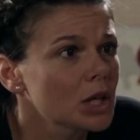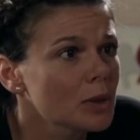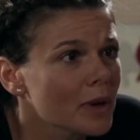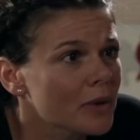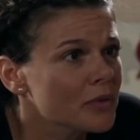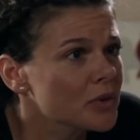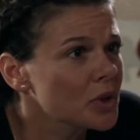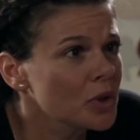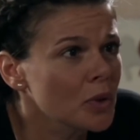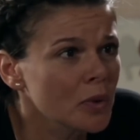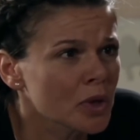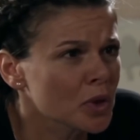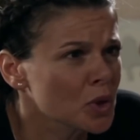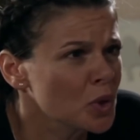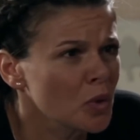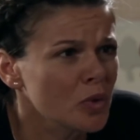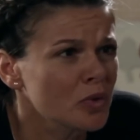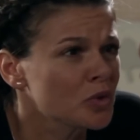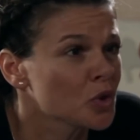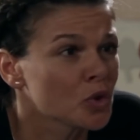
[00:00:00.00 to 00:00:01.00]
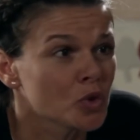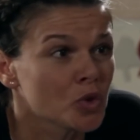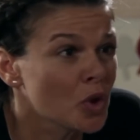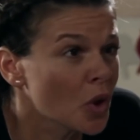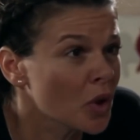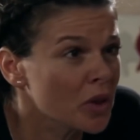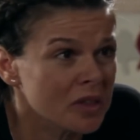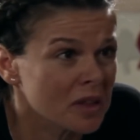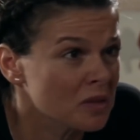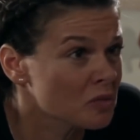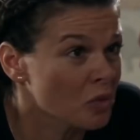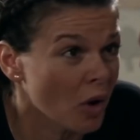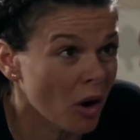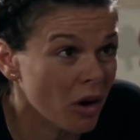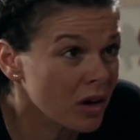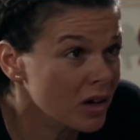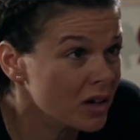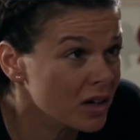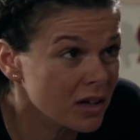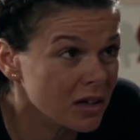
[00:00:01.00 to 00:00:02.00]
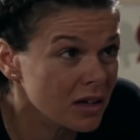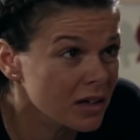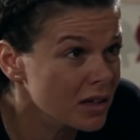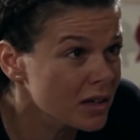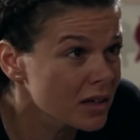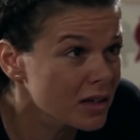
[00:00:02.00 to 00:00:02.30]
you have to know that you've done nothing wrong.